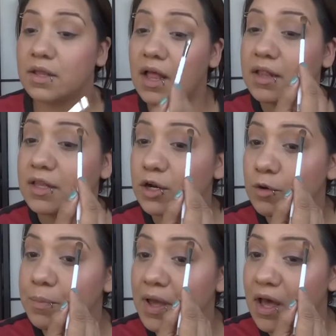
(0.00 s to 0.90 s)
a
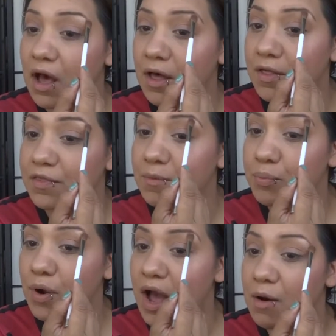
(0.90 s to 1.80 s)
little bit on the
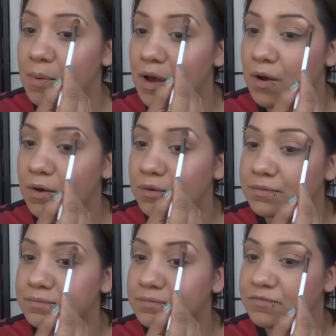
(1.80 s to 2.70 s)
brow
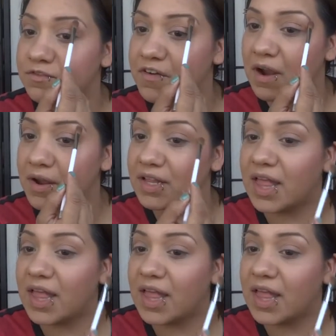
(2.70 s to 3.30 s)
bone, very